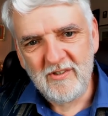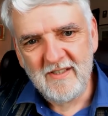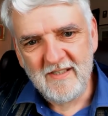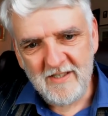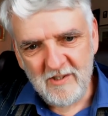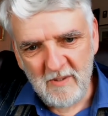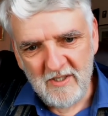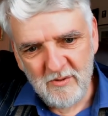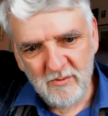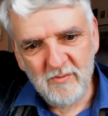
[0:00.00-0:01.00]
indeed
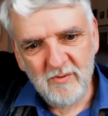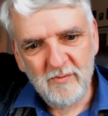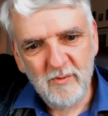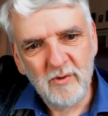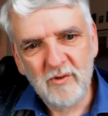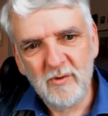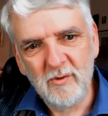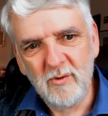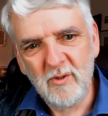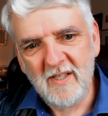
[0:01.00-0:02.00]
special for folks
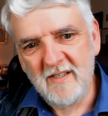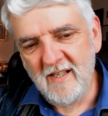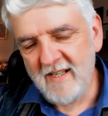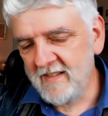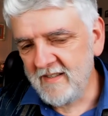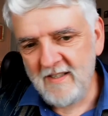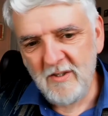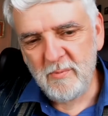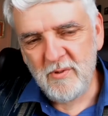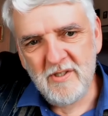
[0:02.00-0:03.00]
who hadn't had the
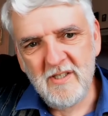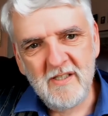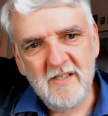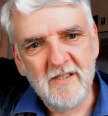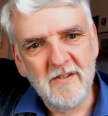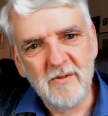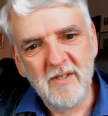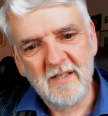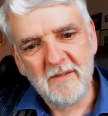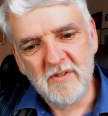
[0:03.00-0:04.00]
opportunity to do
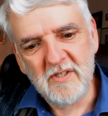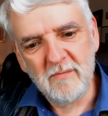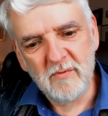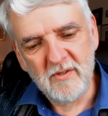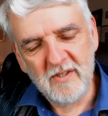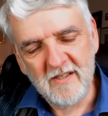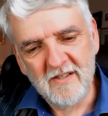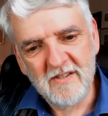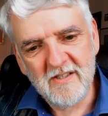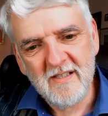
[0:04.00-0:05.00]
that for several
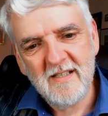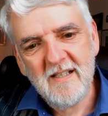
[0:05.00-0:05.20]
years,